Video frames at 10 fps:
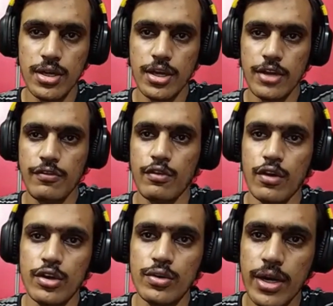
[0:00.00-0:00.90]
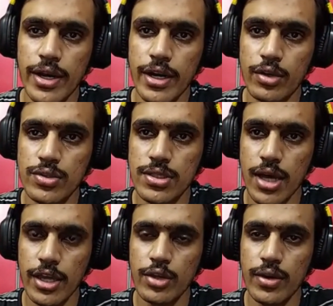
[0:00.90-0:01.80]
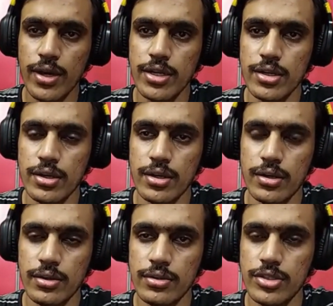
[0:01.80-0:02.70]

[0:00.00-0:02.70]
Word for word: if you want to connect to Sai, you can uh,